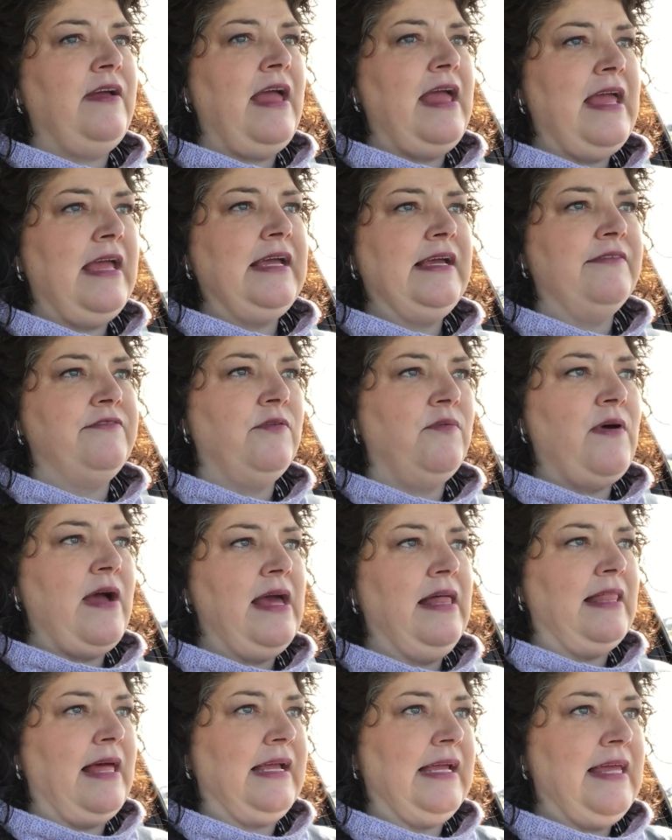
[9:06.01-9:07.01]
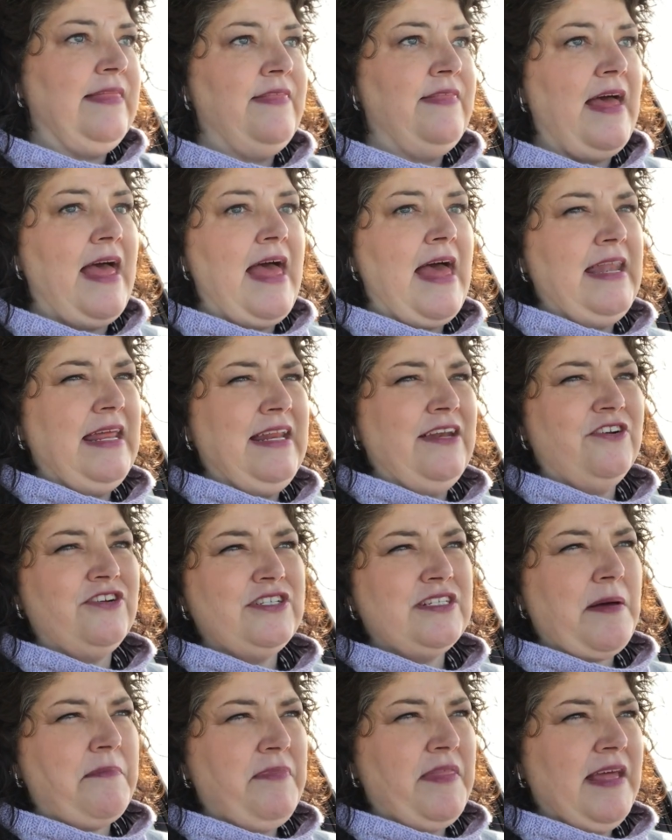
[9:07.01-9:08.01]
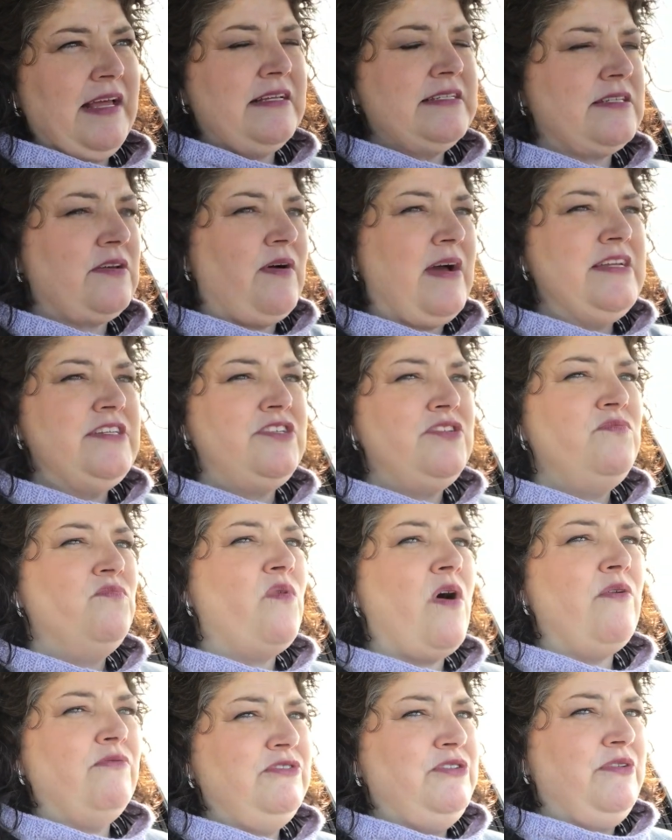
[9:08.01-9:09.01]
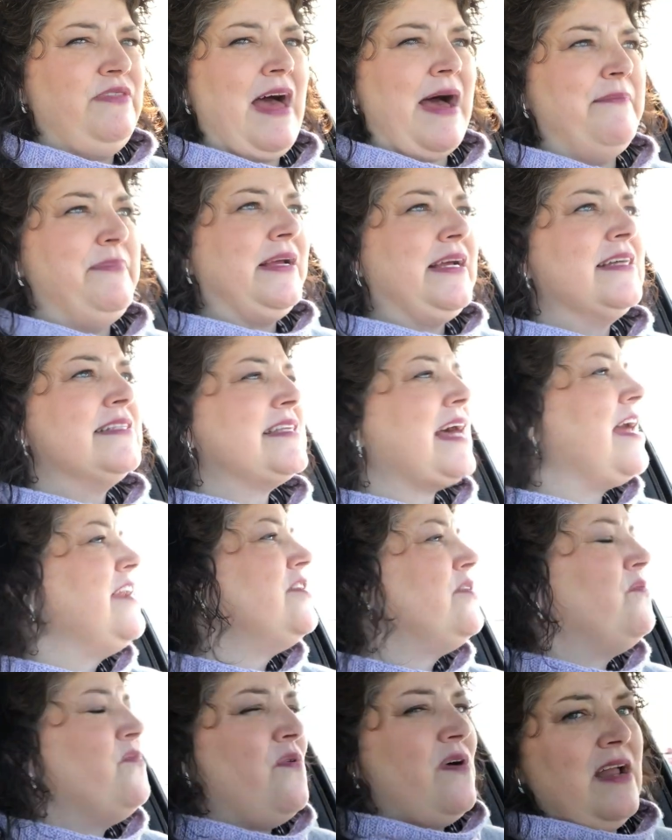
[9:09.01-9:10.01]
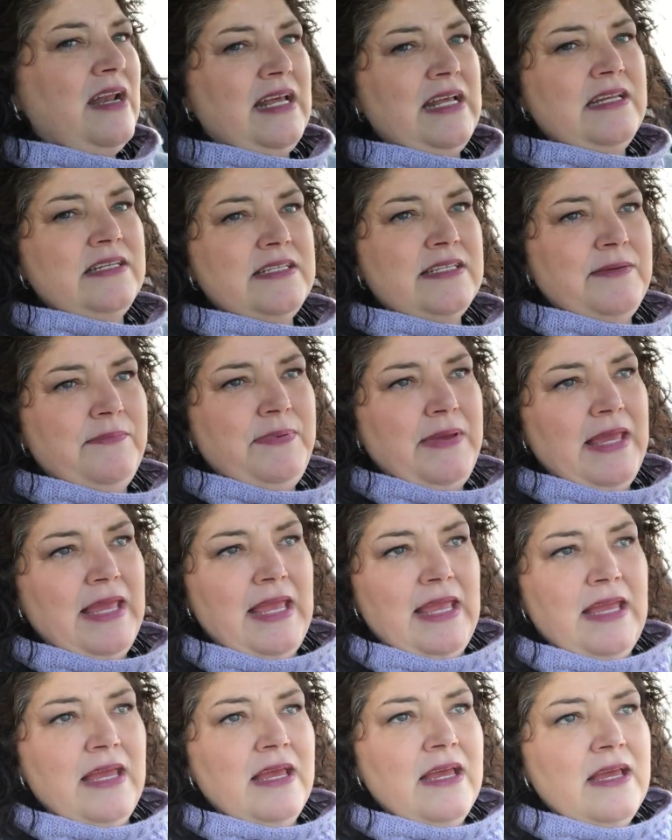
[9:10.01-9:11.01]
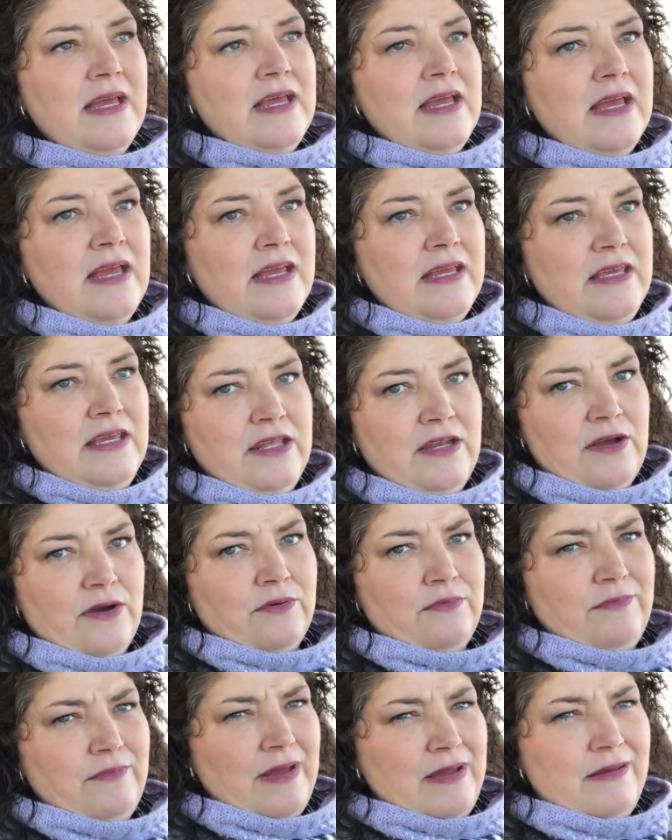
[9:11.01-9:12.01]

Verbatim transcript: a giveaway like in the heading or something, so I won't do that because I don't want it to be, you know,